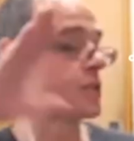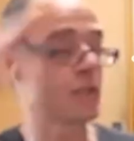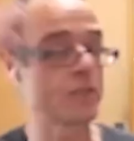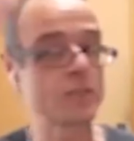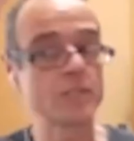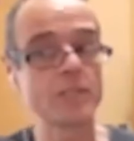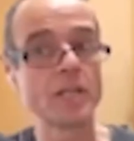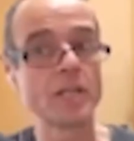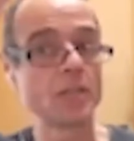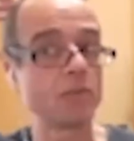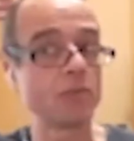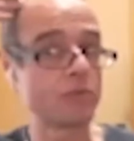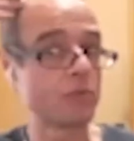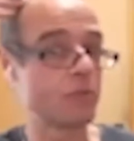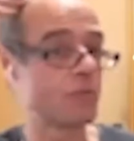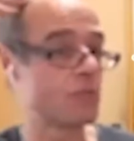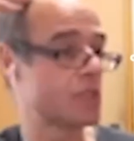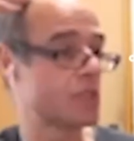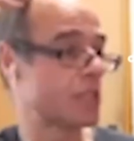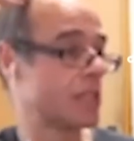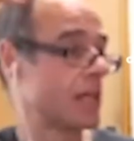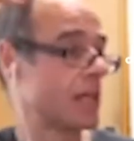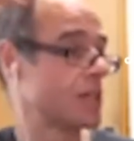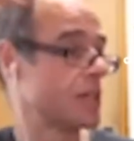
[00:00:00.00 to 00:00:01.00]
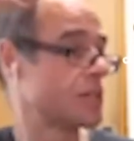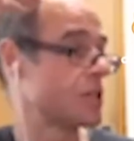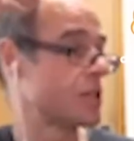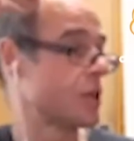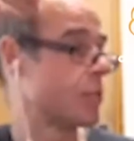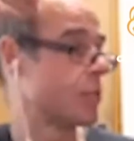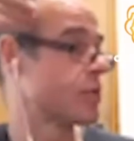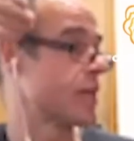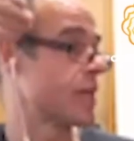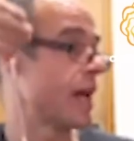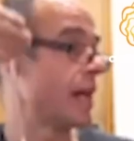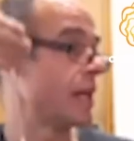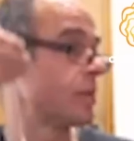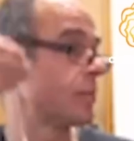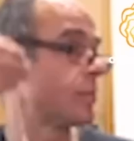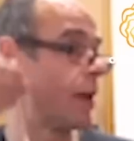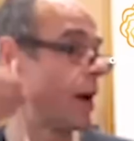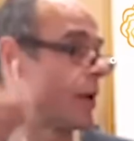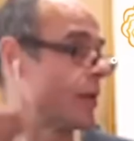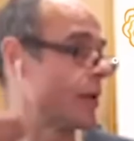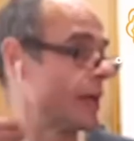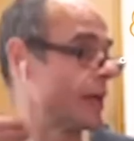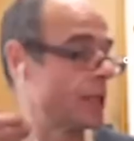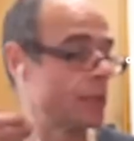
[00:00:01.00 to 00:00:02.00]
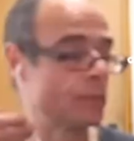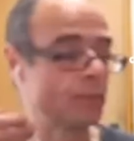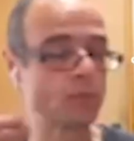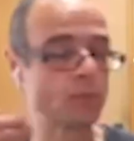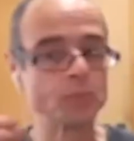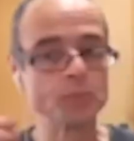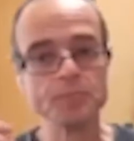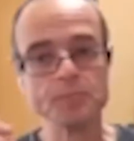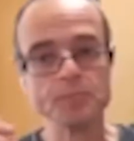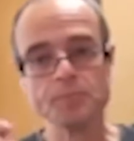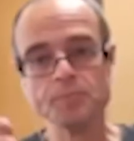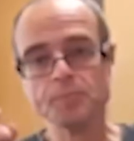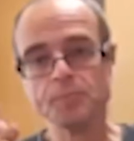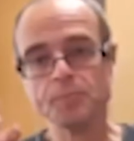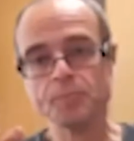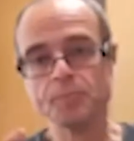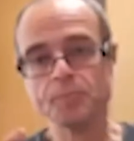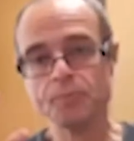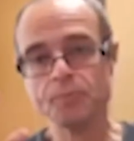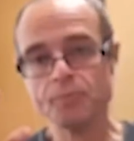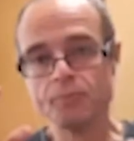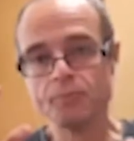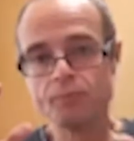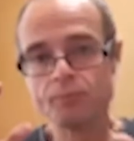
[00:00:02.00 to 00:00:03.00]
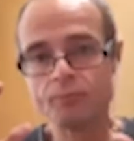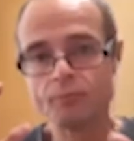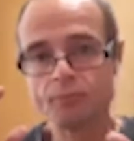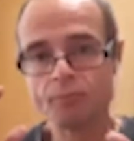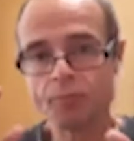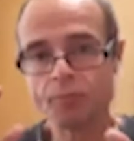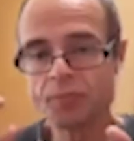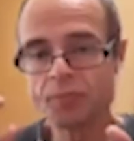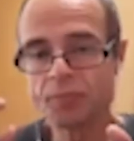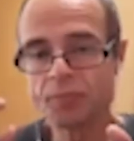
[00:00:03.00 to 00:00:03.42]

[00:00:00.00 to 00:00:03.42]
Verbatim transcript: So it's like you slice someone's head about here. Yep.